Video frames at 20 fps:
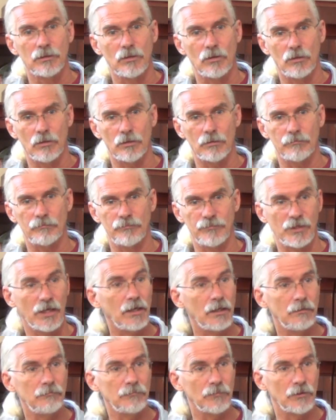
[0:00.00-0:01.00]
or
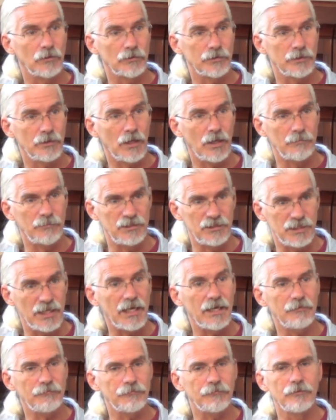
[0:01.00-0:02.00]
dumb or, I mean,
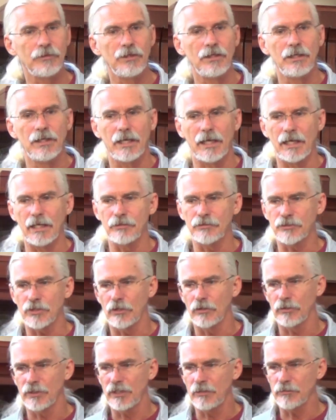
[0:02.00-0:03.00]
deaf and
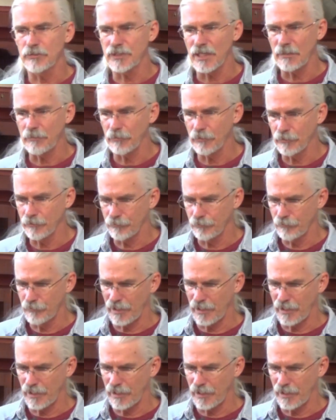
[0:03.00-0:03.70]
so he was able,